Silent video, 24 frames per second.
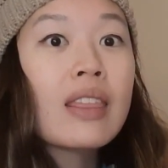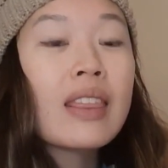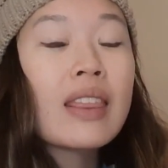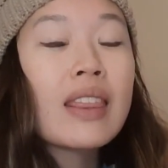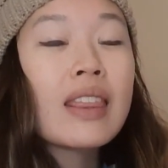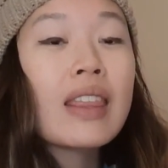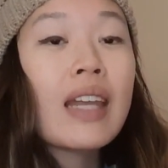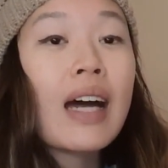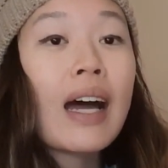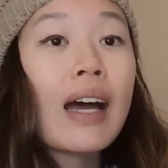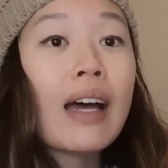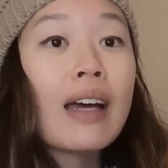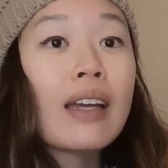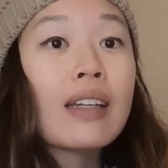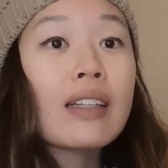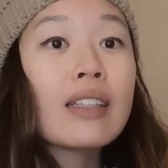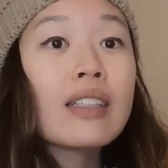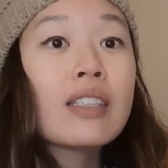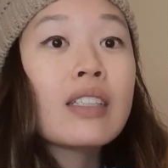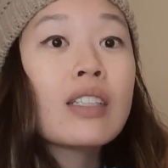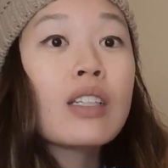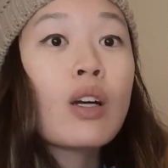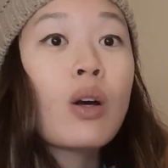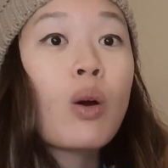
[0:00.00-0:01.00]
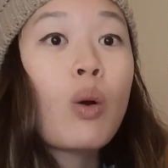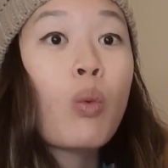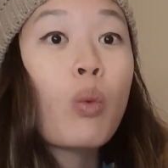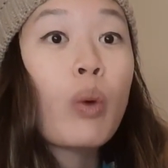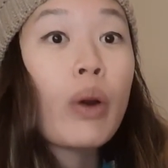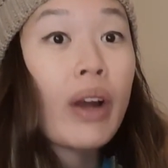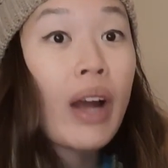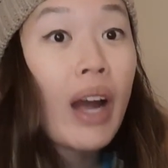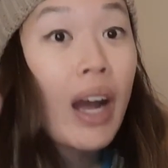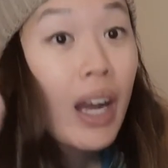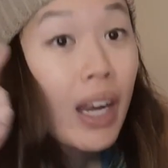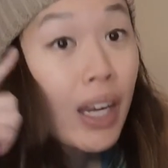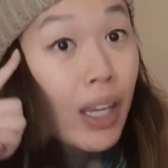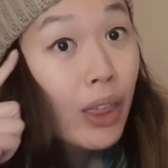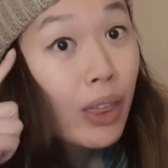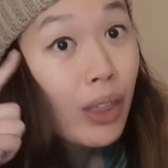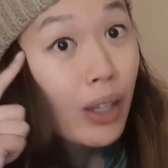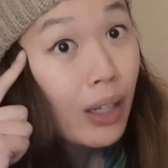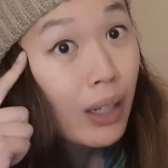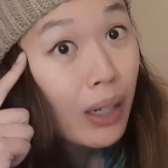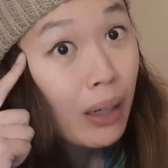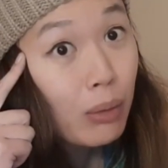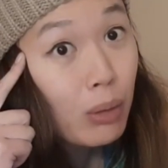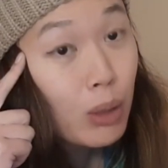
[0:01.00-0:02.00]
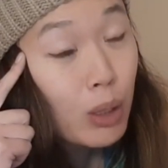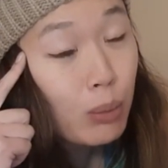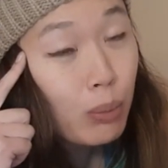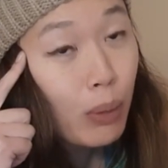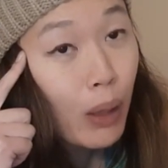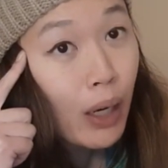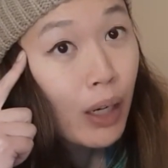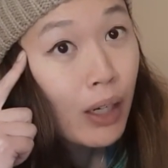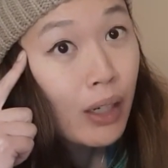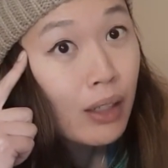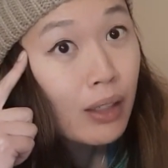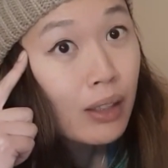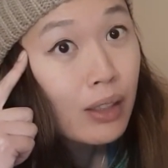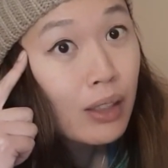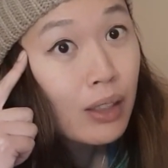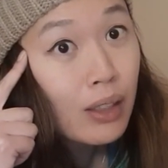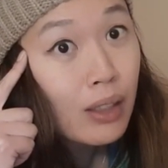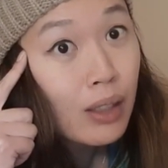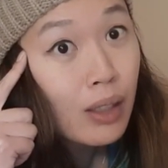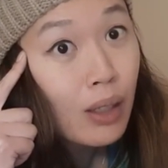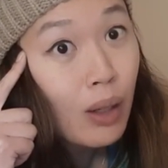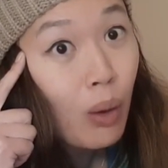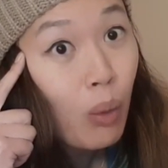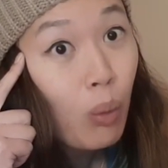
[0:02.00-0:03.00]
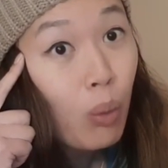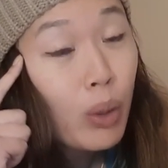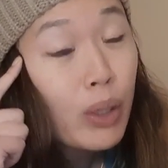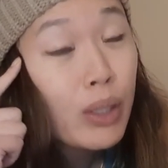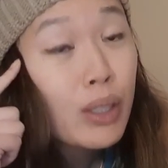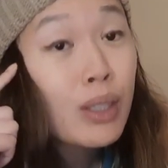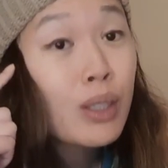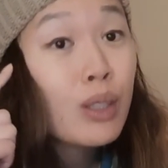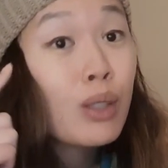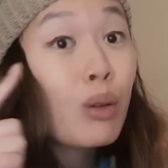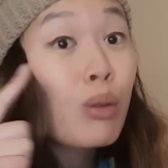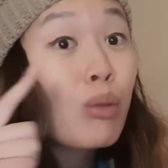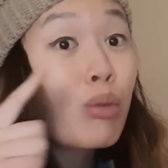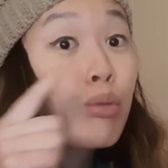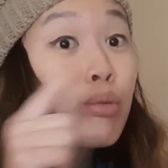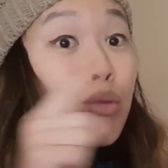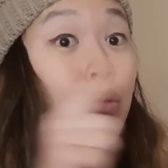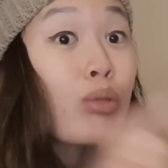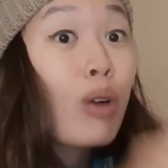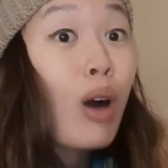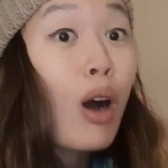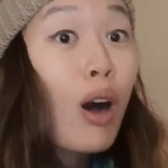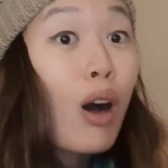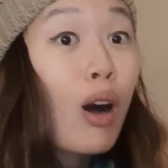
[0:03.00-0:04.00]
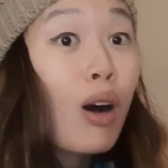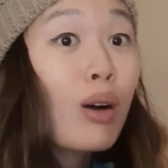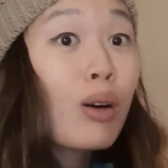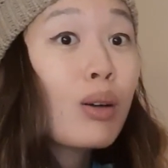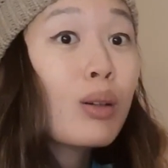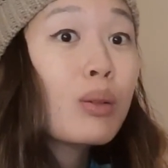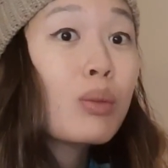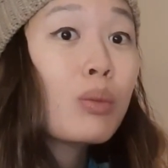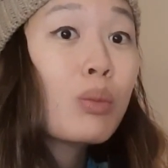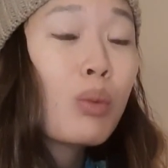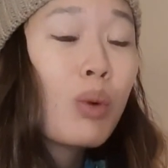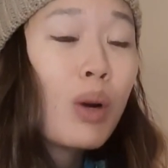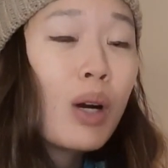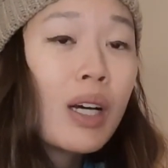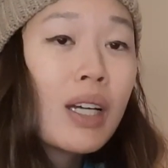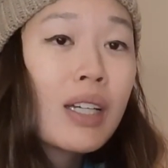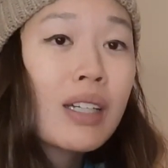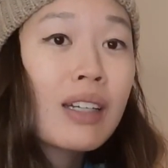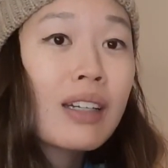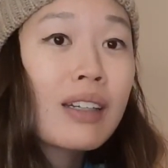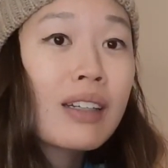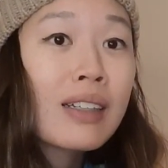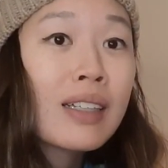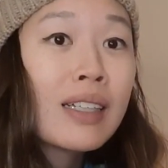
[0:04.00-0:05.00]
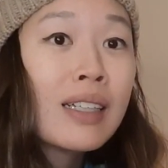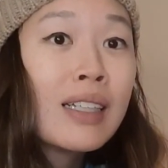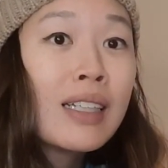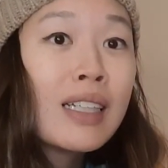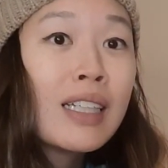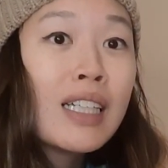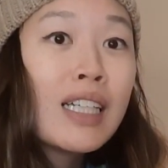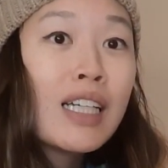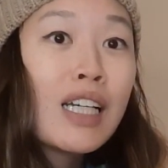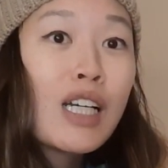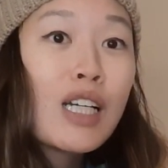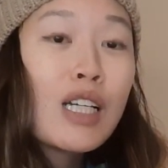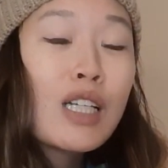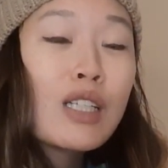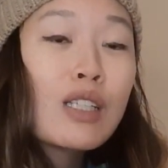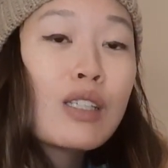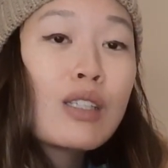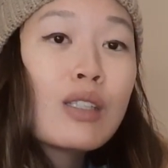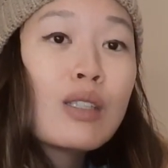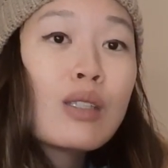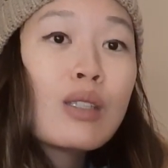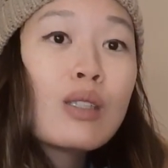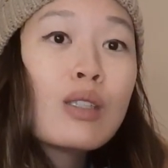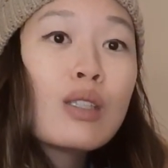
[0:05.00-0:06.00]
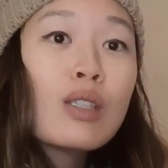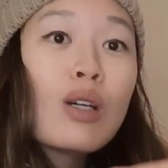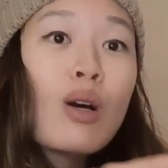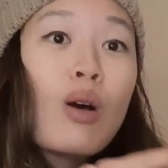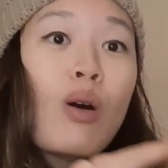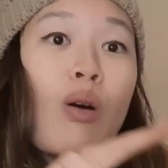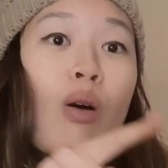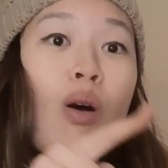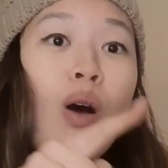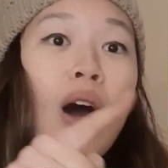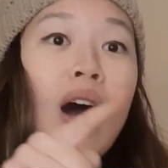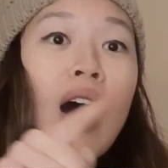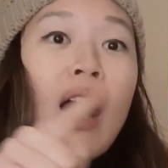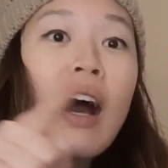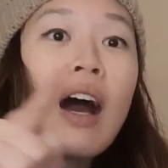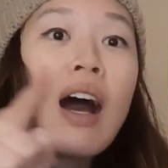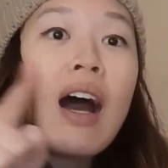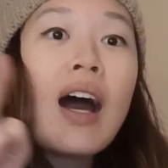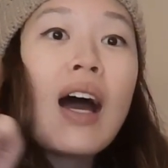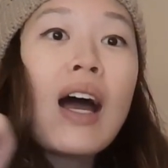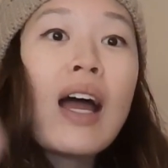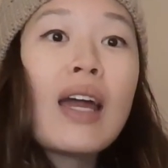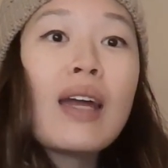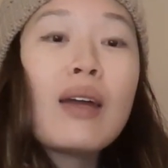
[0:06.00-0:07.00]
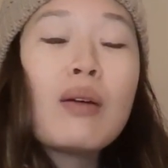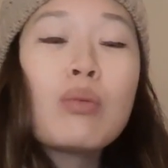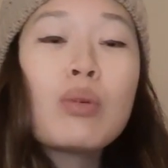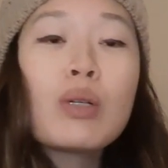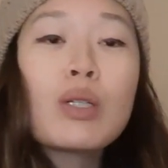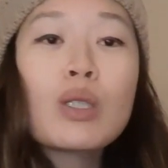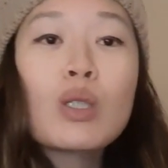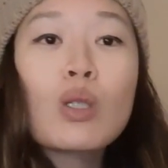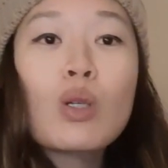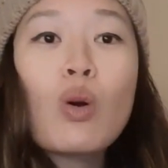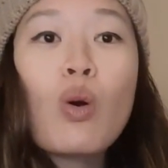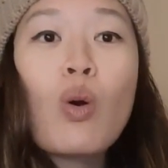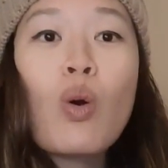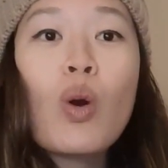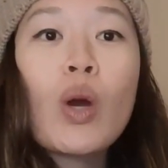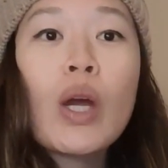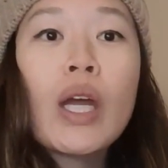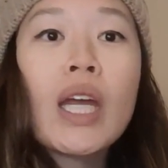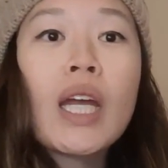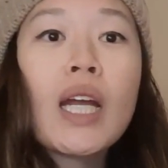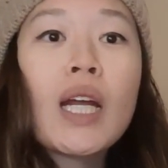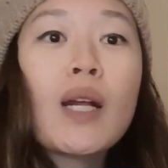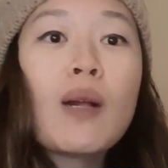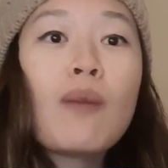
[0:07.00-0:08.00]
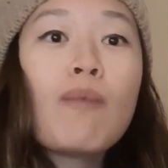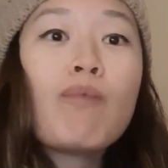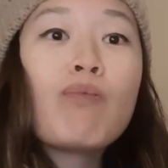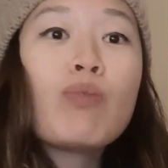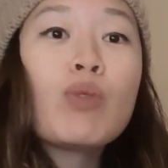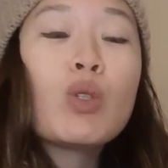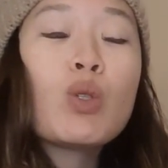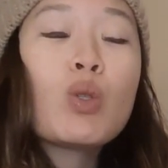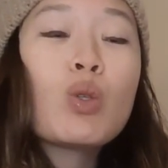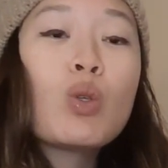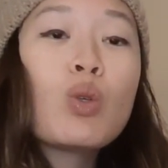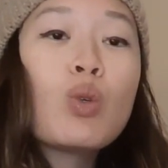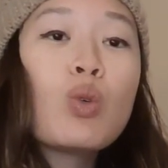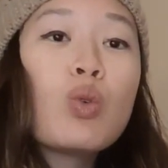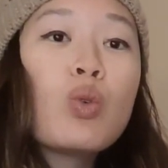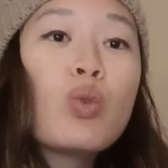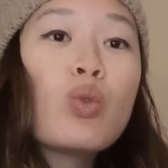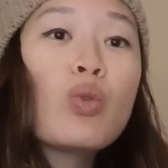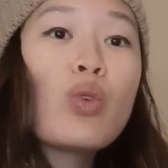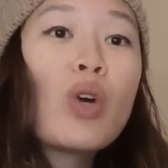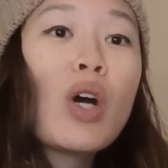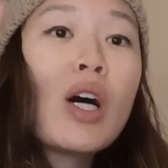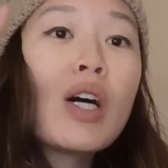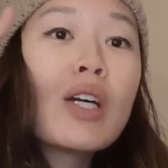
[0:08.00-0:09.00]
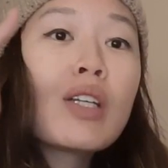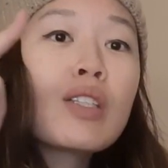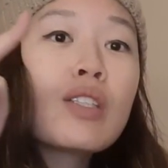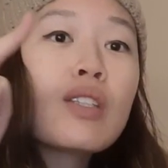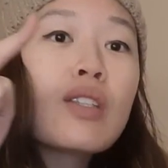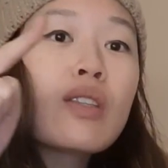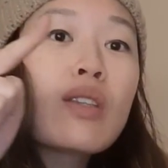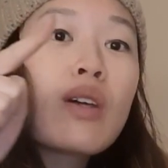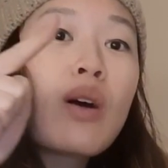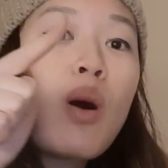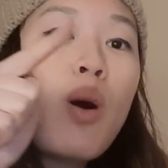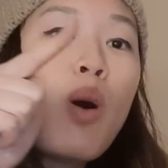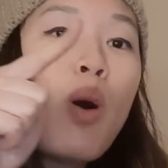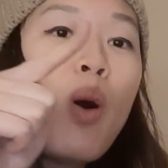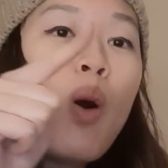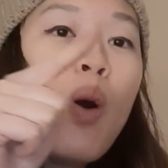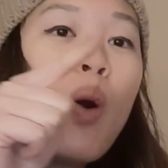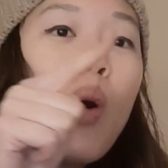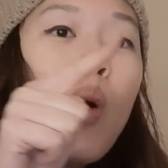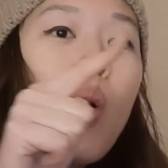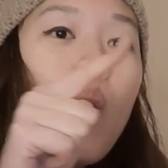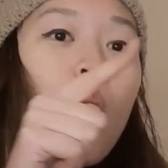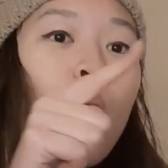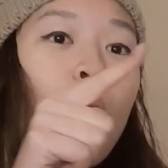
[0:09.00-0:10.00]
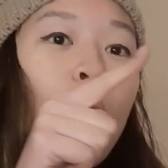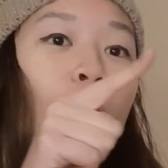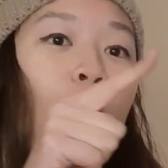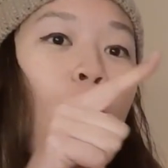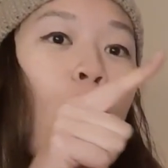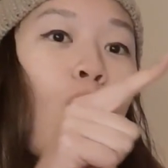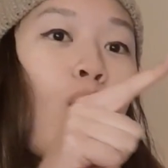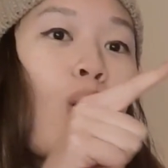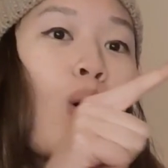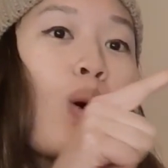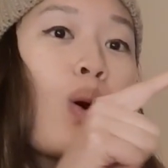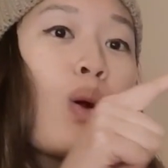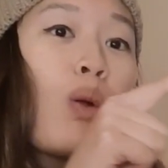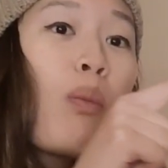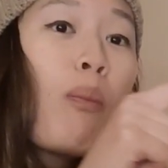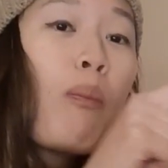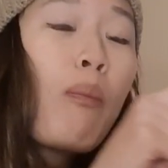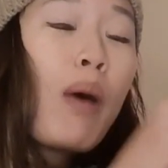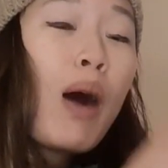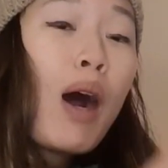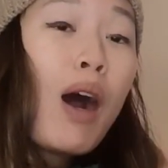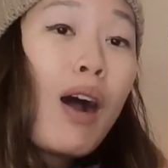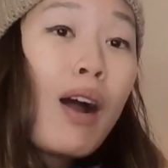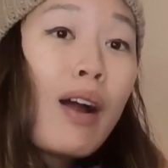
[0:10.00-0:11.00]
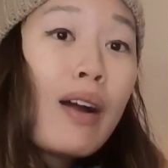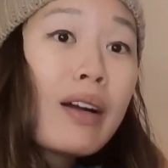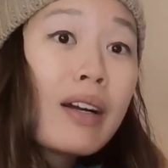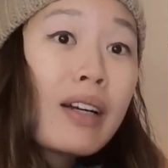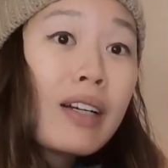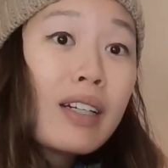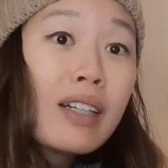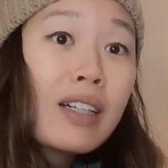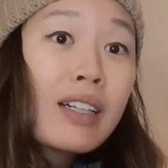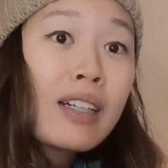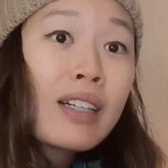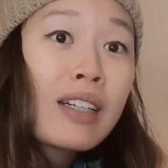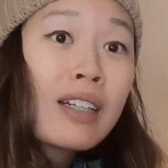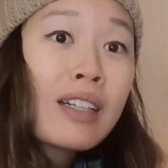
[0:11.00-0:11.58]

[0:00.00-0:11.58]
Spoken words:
that where I thought I was parked was the wrong one. So I was going to cross the whole park,